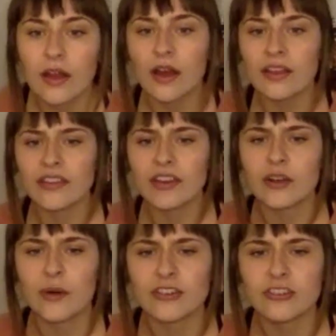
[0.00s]
Is there a
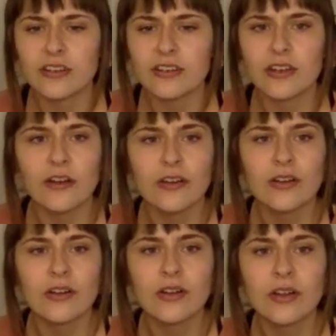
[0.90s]
question?
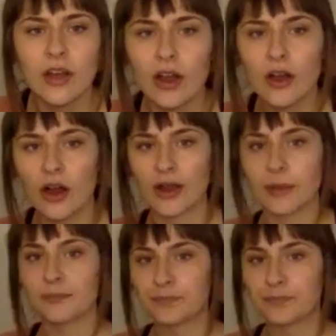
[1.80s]
Okay.